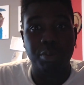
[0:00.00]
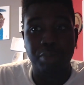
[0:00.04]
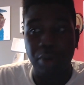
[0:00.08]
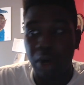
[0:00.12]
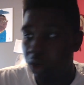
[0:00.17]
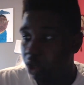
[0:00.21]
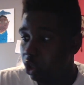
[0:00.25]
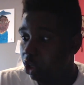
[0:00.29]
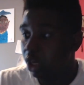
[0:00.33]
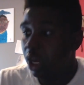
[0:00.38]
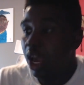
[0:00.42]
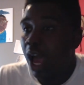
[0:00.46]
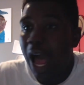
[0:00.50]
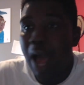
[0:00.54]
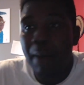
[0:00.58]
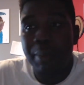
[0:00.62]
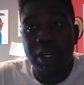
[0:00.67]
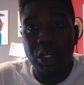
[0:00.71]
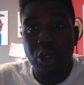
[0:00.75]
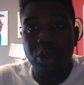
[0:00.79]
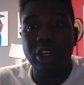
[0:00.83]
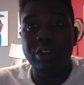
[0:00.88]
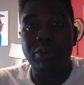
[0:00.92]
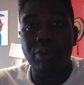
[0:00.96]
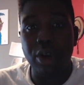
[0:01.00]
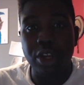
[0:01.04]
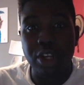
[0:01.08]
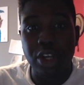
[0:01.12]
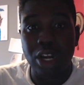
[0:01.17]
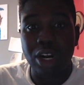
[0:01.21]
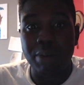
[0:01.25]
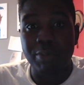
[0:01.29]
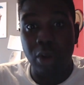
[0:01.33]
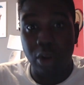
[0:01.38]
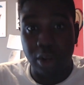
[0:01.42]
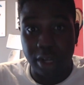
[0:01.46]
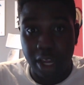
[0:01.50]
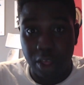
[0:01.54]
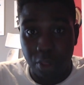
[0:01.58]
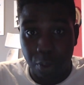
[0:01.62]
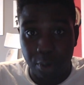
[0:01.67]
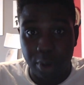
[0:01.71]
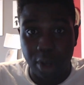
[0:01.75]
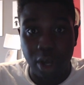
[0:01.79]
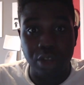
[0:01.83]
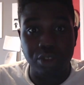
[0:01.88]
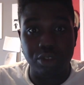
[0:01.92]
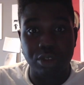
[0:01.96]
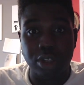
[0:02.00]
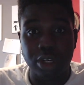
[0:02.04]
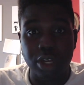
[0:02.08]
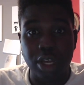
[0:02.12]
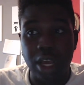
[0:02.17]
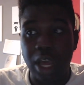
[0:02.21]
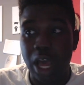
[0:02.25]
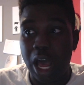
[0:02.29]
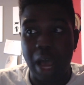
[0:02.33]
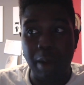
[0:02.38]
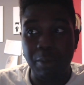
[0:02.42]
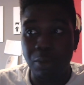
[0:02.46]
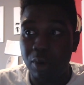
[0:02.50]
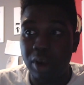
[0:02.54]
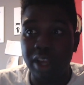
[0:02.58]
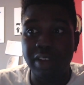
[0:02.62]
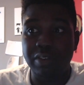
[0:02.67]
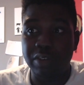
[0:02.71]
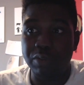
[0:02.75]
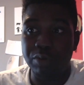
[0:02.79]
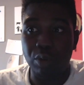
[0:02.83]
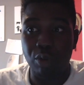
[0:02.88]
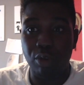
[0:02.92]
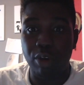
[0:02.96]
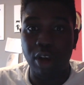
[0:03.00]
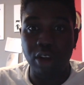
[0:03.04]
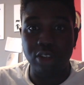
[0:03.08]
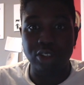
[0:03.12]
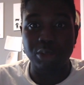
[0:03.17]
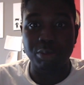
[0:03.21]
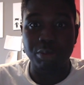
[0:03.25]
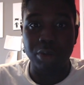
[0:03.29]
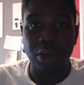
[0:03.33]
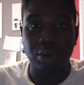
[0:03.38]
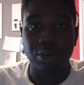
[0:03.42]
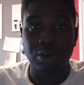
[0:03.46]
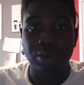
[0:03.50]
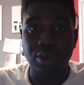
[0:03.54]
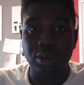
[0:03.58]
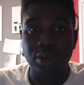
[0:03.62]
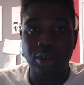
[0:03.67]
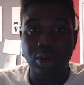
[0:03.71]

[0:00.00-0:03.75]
bro. I've been doing this for a year. I'm only at 300. I'm grateful for 300, bro.